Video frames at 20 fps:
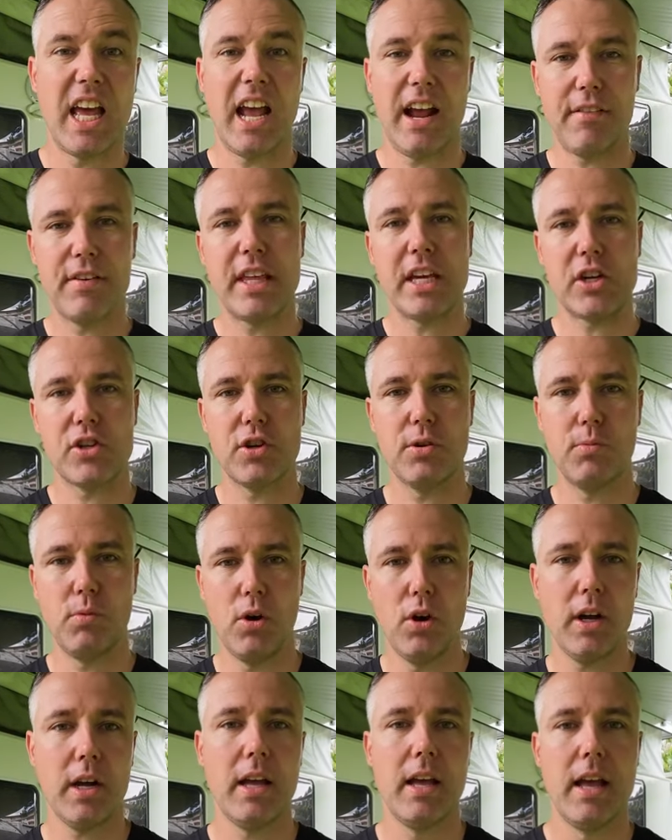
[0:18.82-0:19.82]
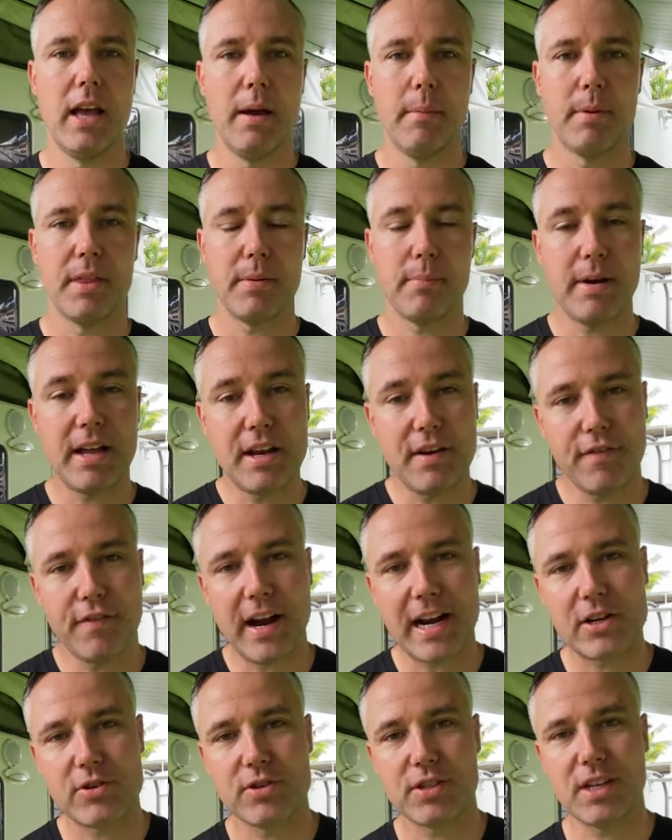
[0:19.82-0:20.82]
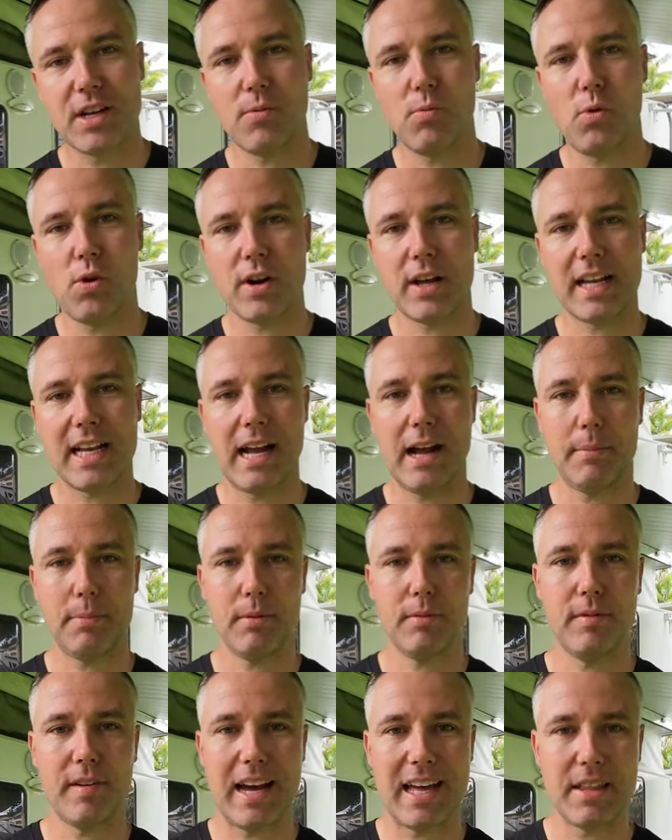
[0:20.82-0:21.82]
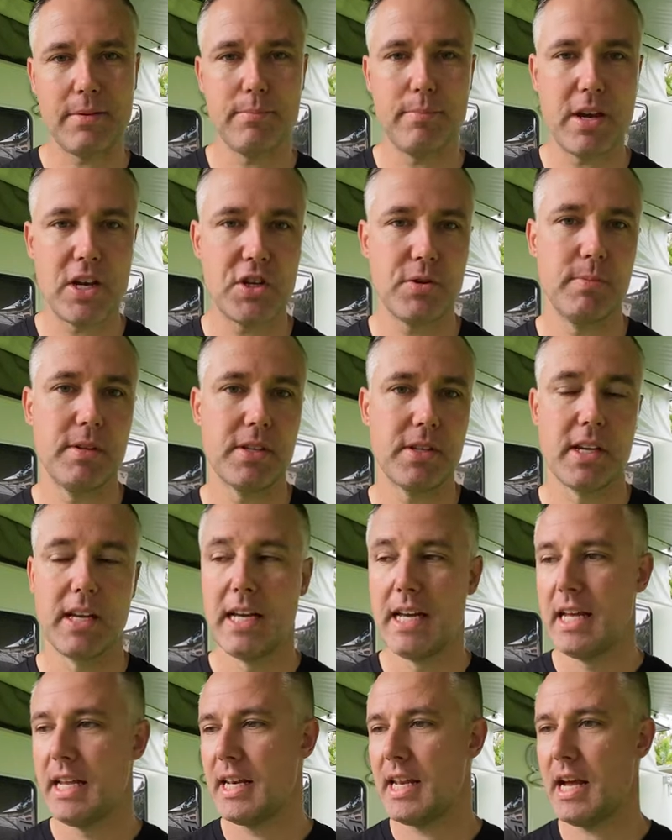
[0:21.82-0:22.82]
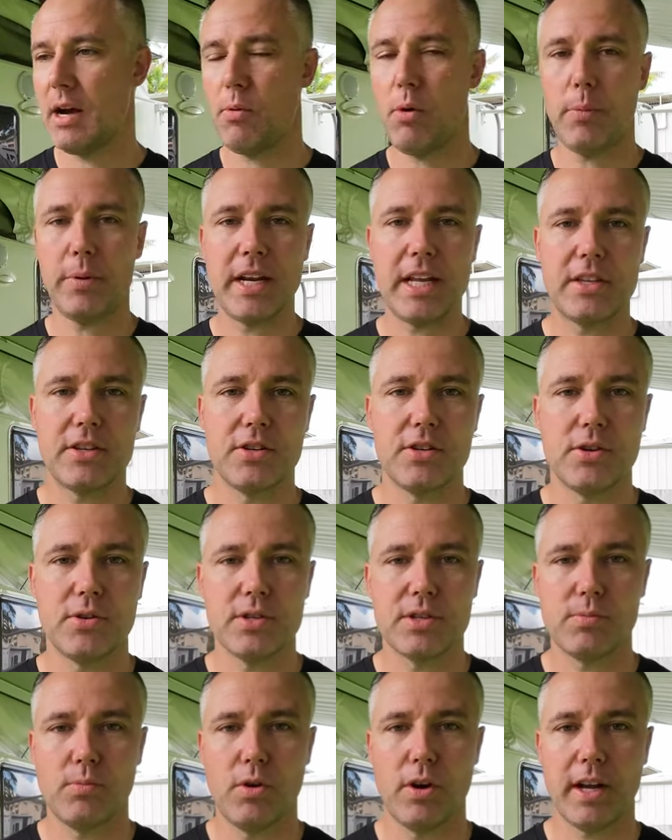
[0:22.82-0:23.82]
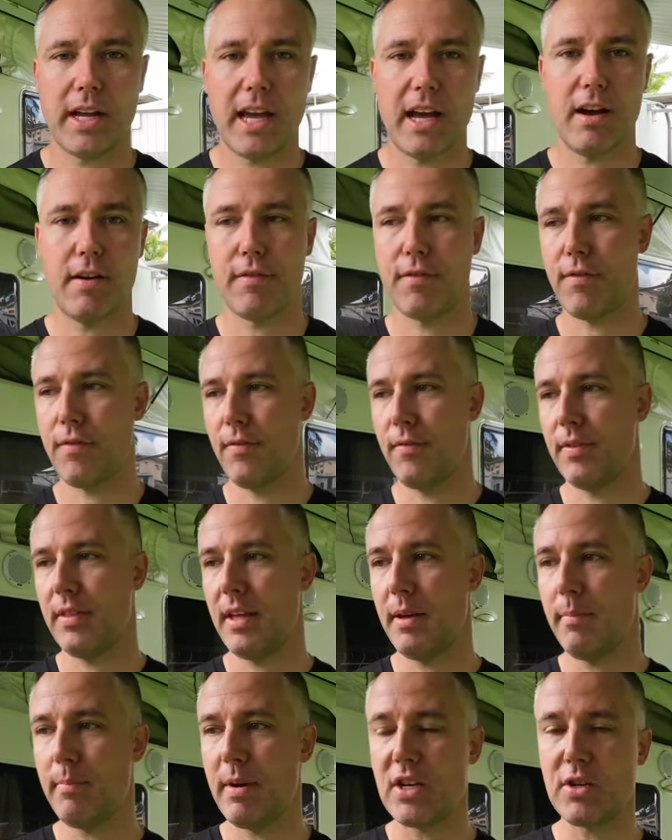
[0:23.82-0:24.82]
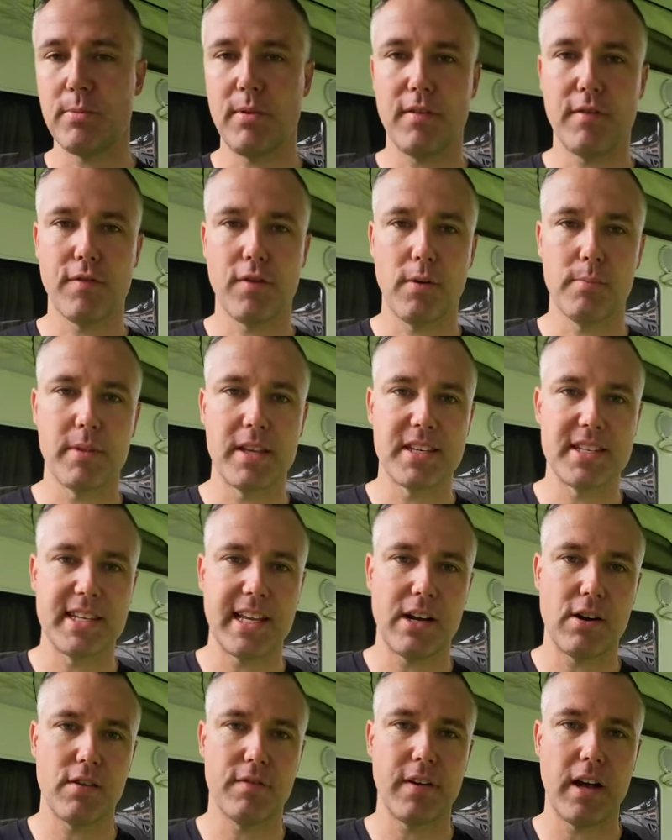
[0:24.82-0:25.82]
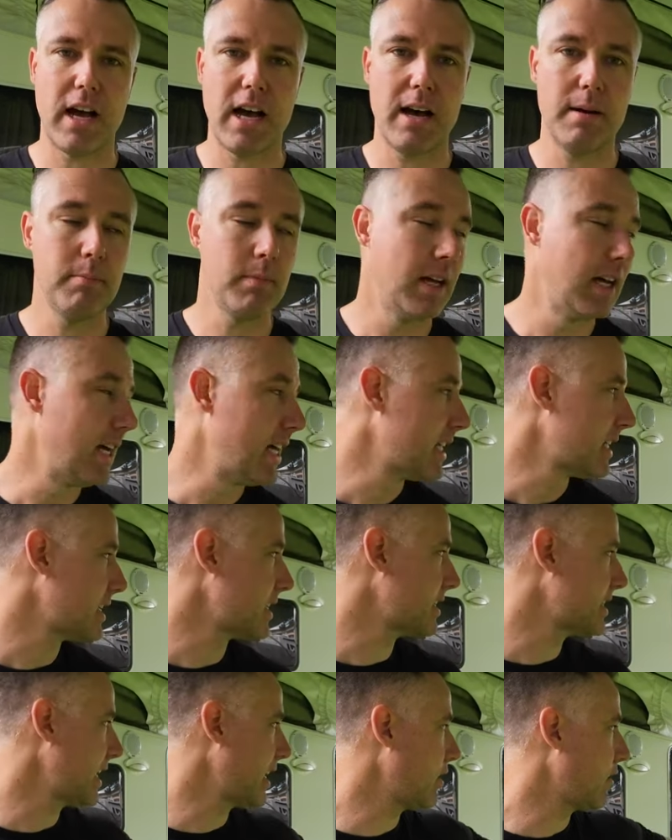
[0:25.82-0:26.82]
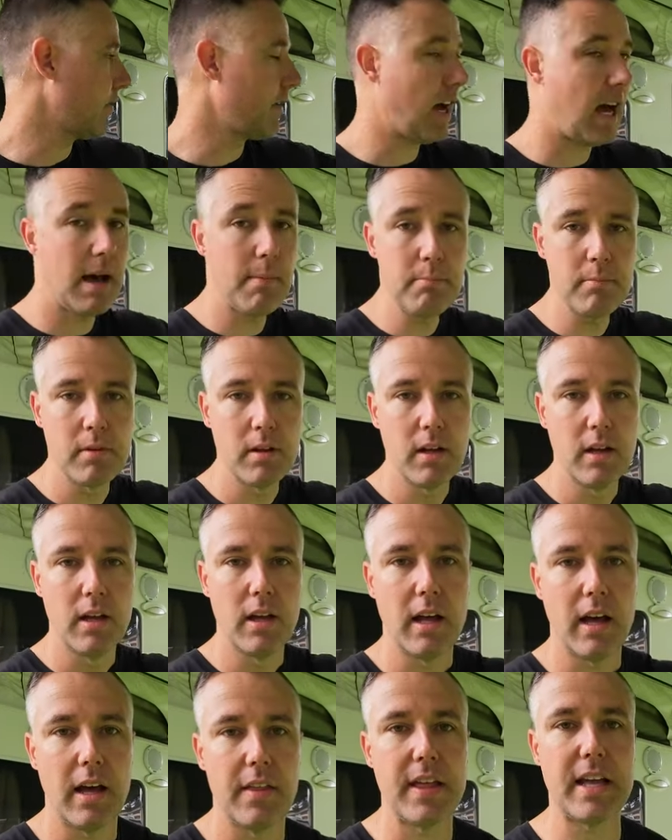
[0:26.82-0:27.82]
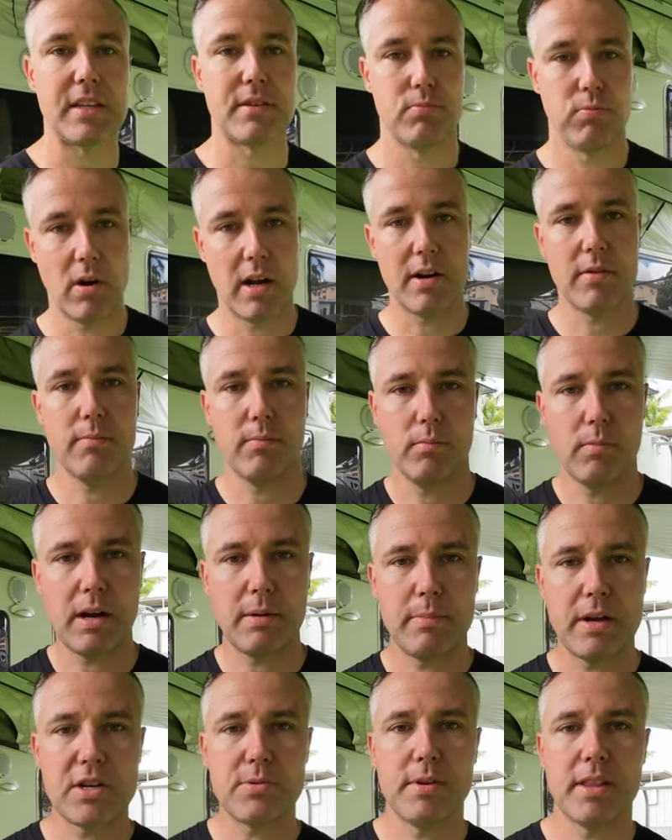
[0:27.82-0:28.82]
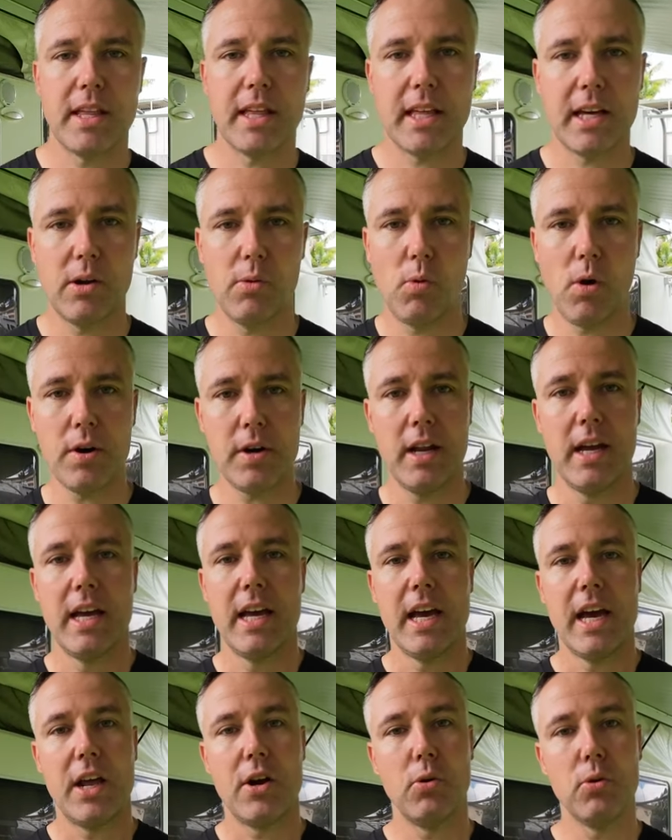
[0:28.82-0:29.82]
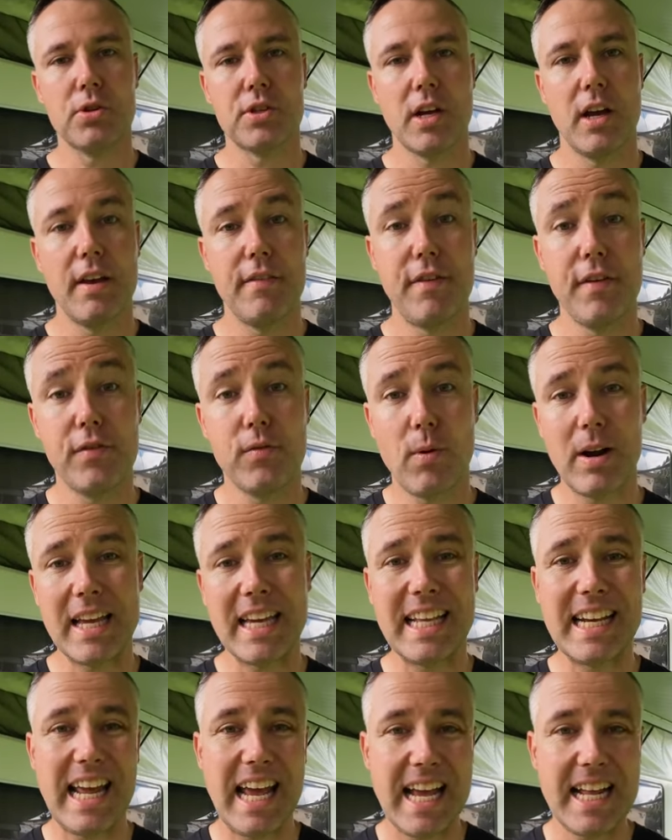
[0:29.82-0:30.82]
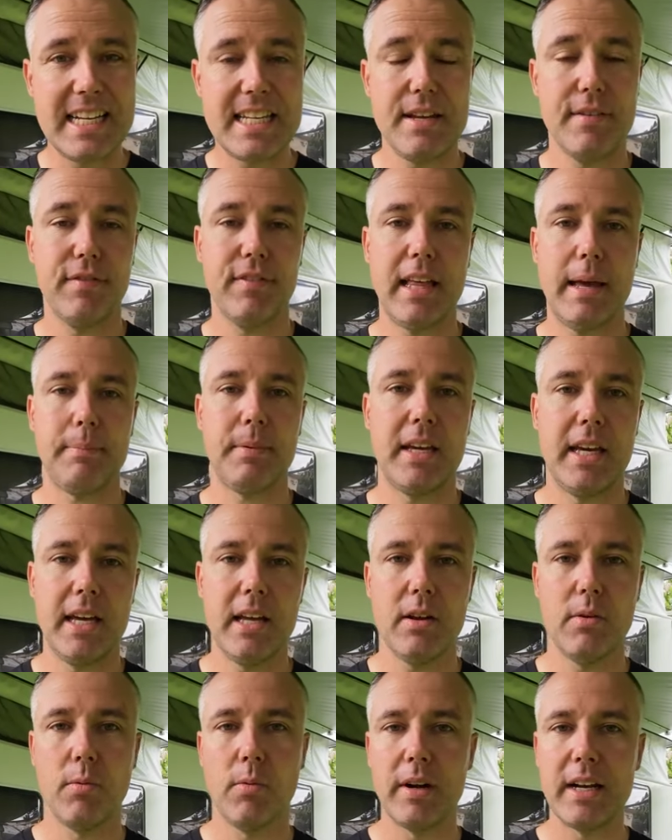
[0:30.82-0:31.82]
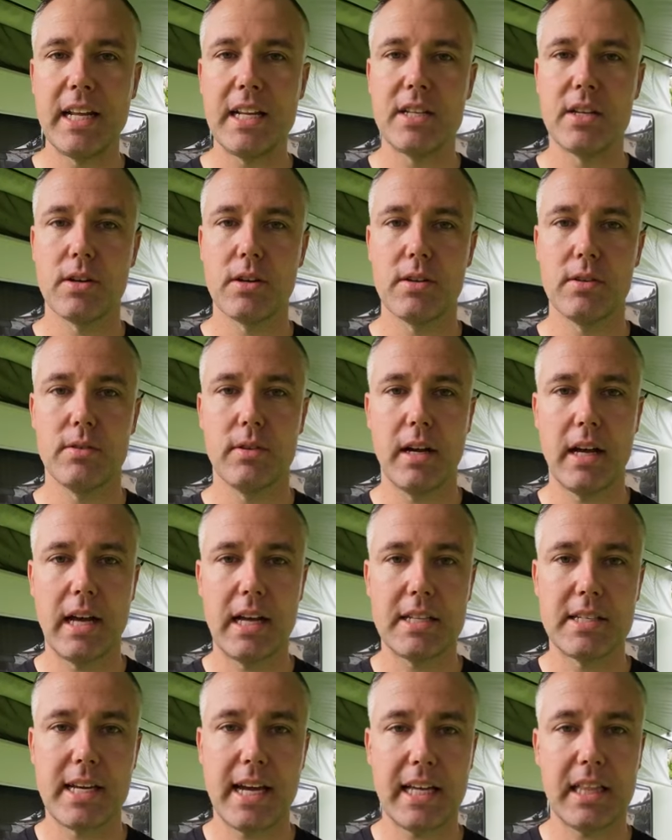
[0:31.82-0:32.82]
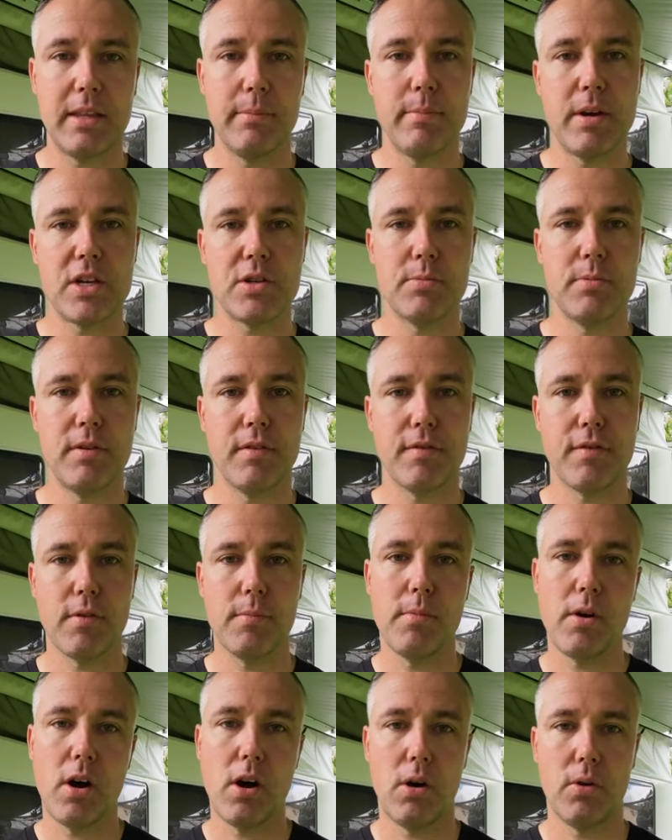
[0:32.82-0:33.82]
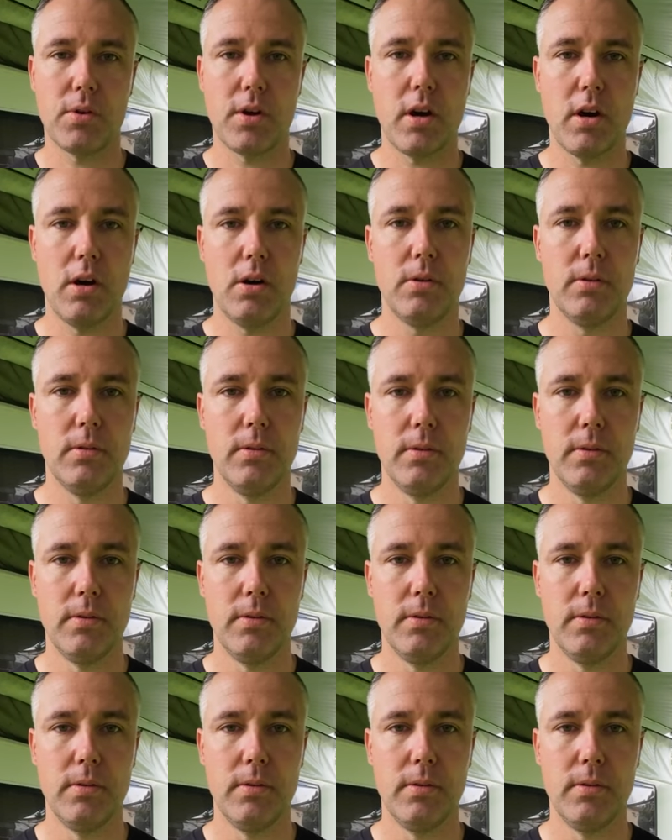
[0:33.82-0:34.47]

everything should work, but the manufacturer is going to want a couple of other measurements. Now what we need to do is work out the measurement from the centre of arm to centre of arm. That's one, one measurement that we're going to want. And also, if you're running an anti-flap kit, we need to uh, take the measurement from hole to hole.